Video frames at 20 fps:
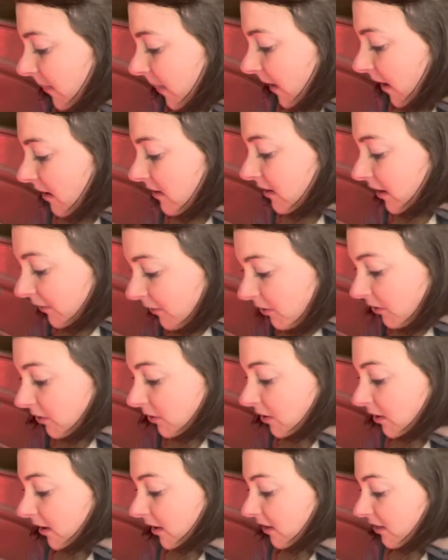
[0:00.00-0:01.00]

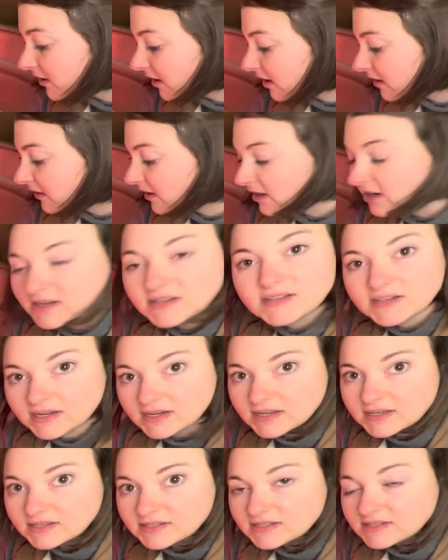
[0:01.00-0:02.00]
another thing that it
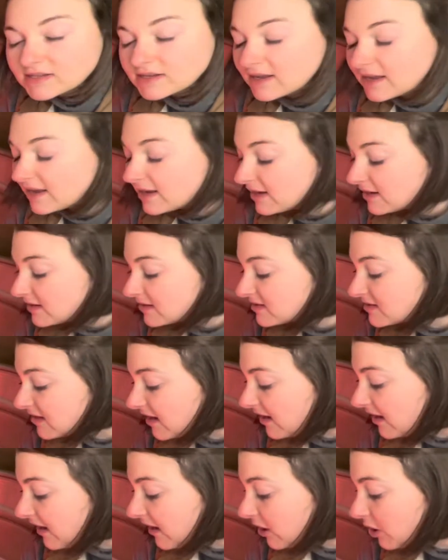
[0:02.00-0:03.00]
does is
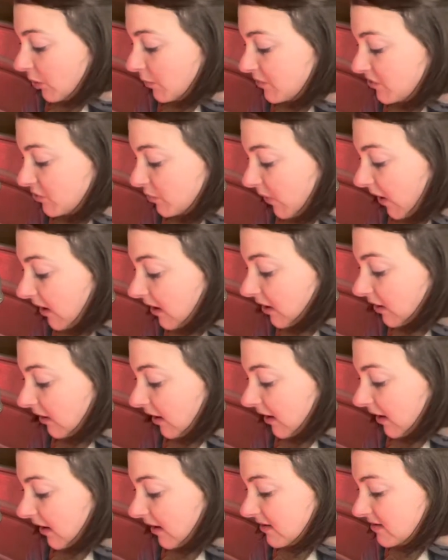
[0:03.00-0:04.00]
it helps
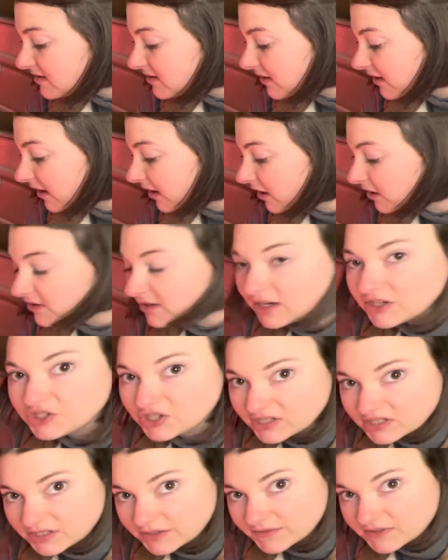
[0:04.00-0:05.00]
regulate their
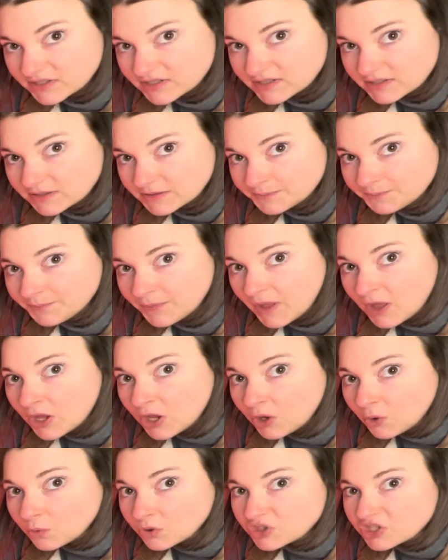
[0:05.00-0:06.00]
digestive system,
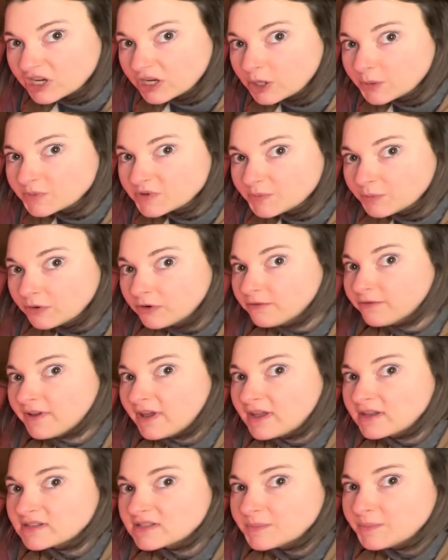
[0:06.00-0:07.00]
which helps
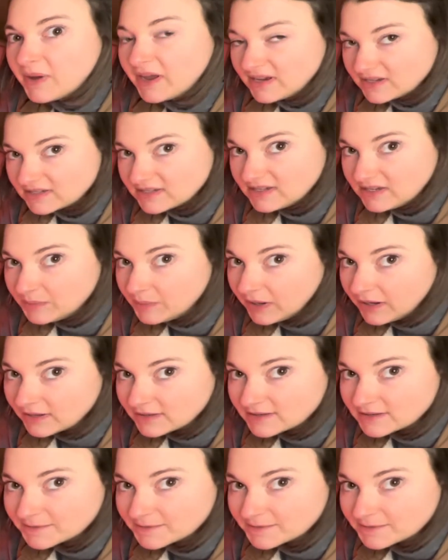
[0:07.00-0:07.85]
prevent pasty butt.